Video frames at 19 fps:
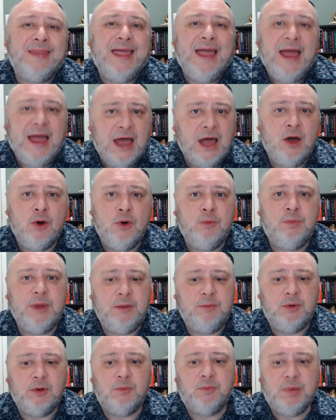how
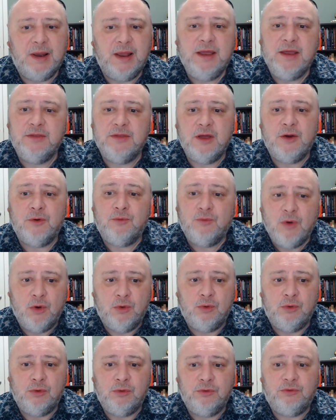people play their
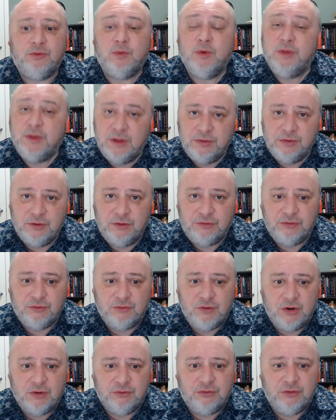roles within this
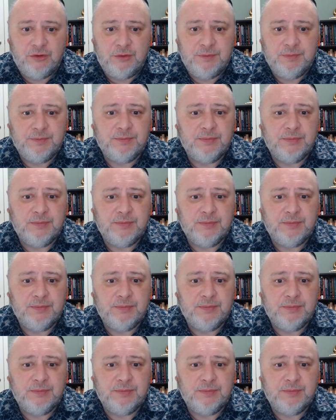structure